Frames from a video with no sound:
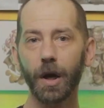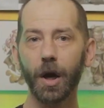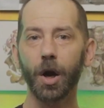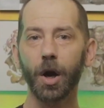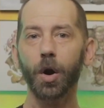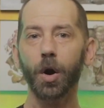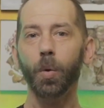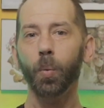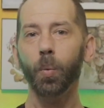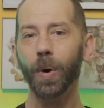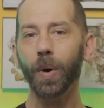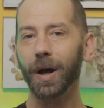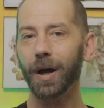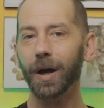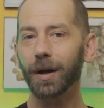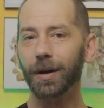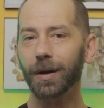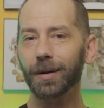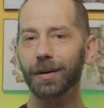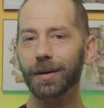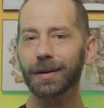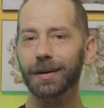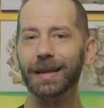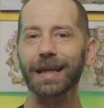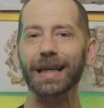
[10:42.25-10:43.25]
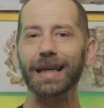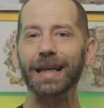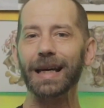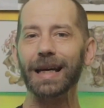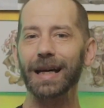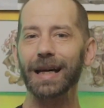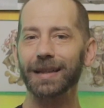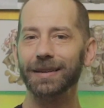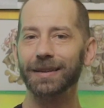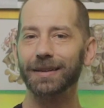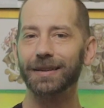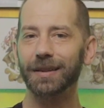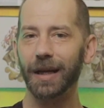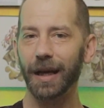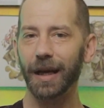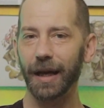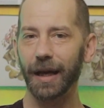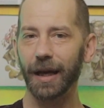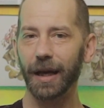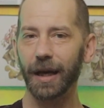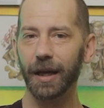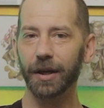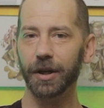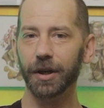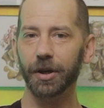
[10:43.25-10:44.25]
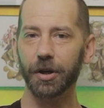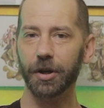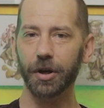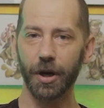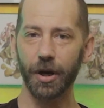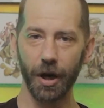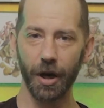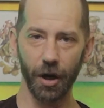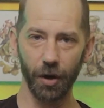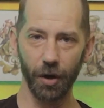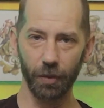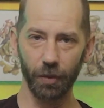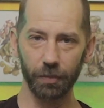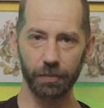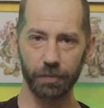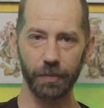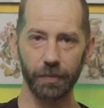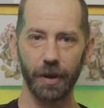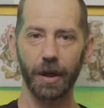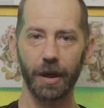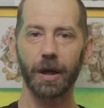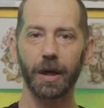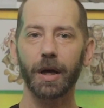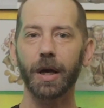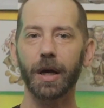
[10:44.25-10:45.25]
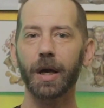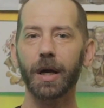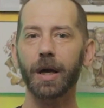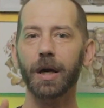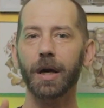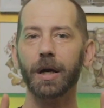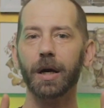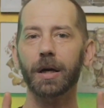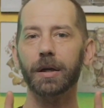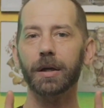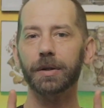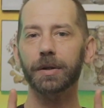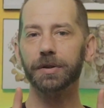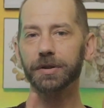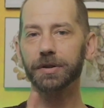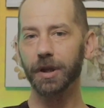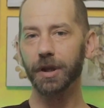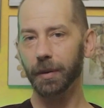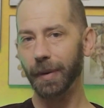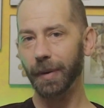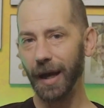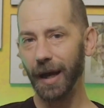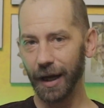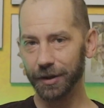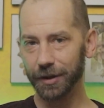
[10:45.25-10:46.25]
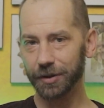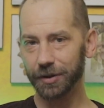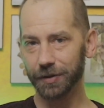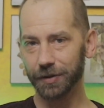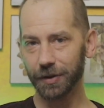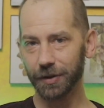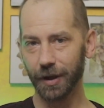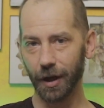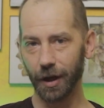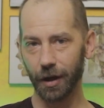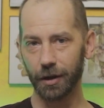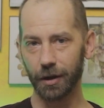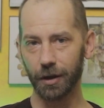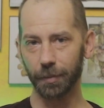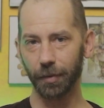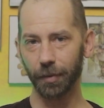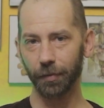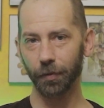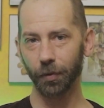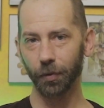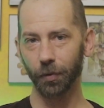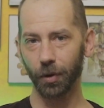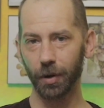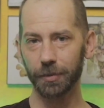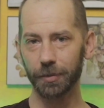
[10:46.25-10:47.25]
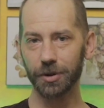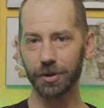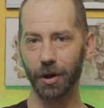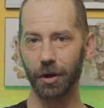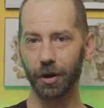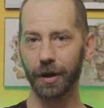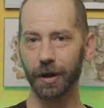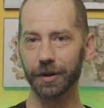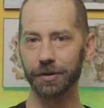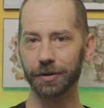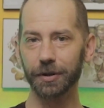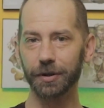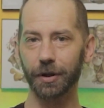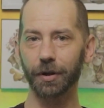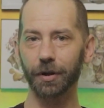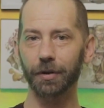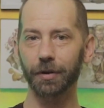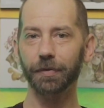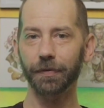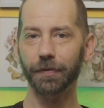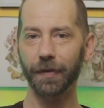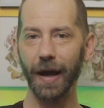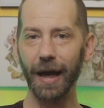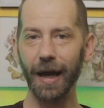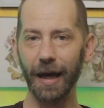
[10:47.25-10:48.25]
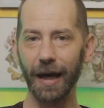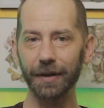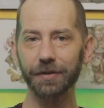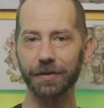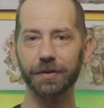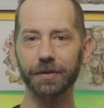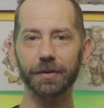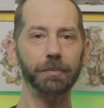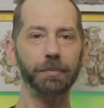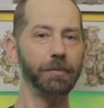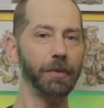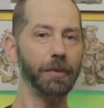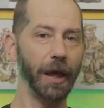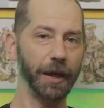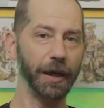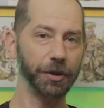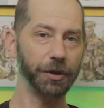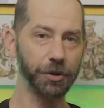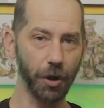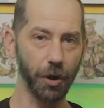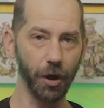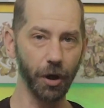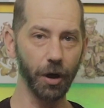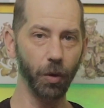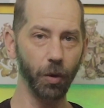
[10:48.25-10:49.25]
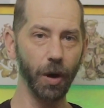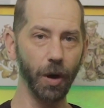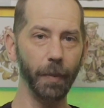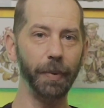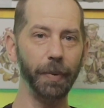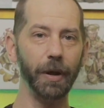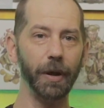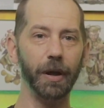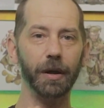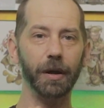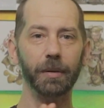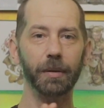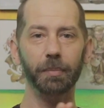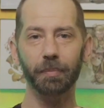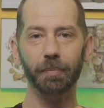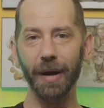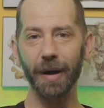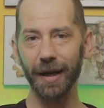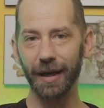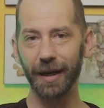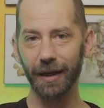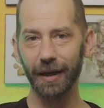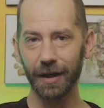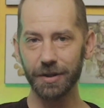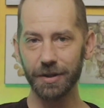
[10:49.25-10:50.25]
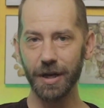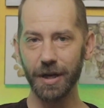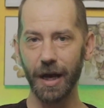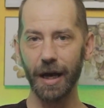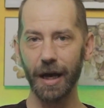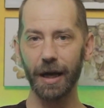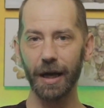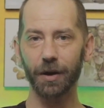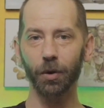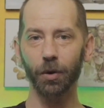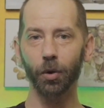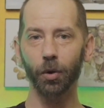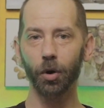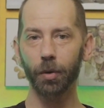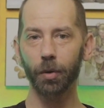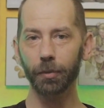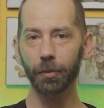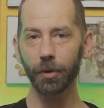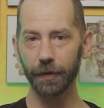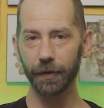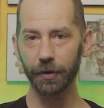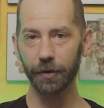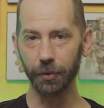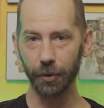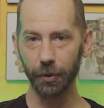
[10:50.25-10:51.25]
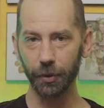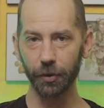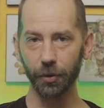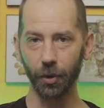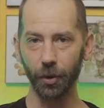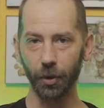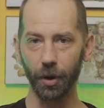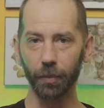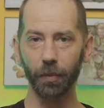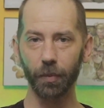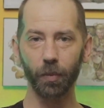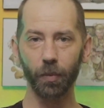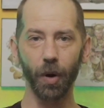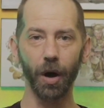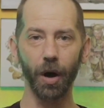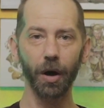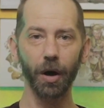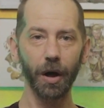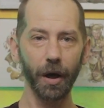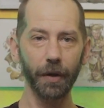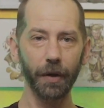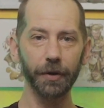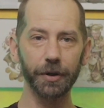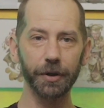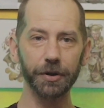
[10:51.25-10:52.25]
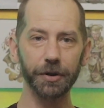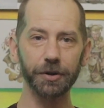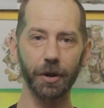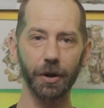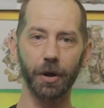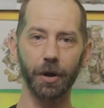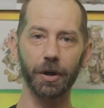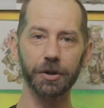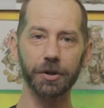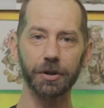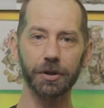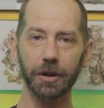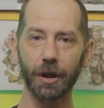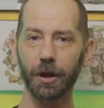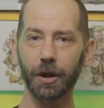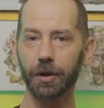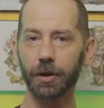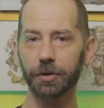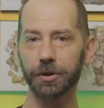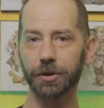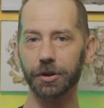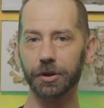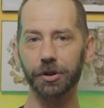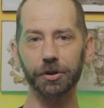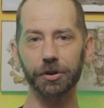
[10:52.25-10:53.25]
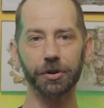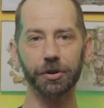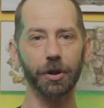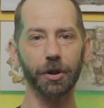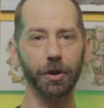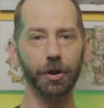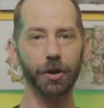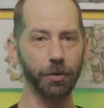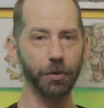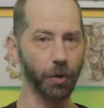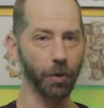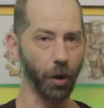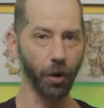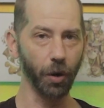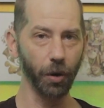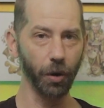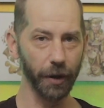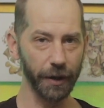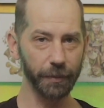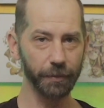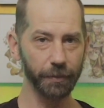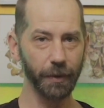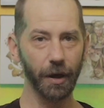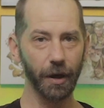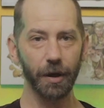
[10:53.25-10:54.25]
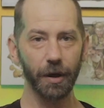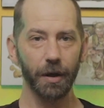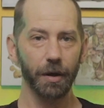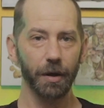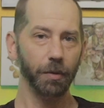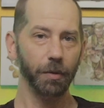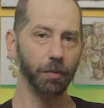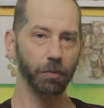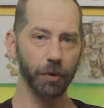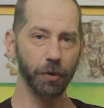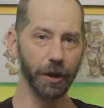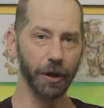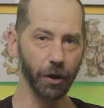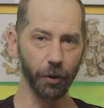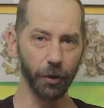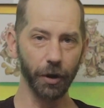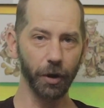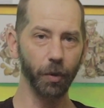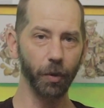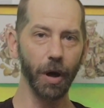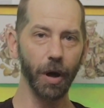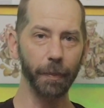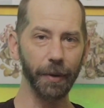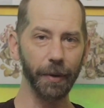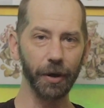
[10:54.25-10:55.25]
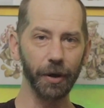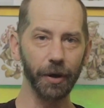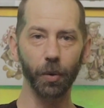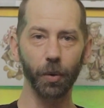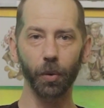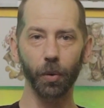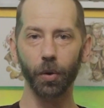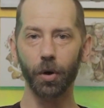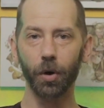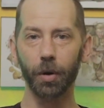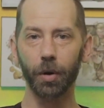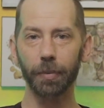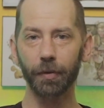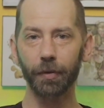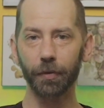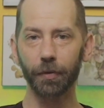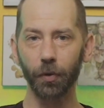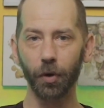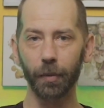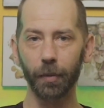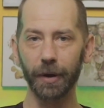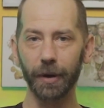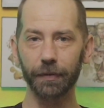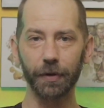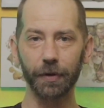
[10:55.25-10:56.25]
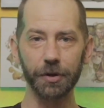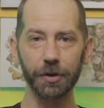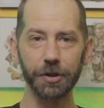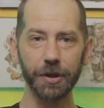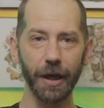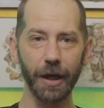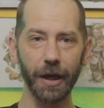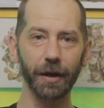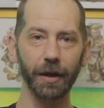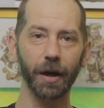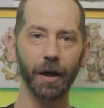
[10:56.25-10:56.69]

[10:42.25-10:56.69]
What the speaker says: Well, yes and no. Some actions a character performs are considered fast, like drawing a weapon, making an attack, or moving through a door, while others are slow, such as crawling, reloading a weapon, or performing first aid.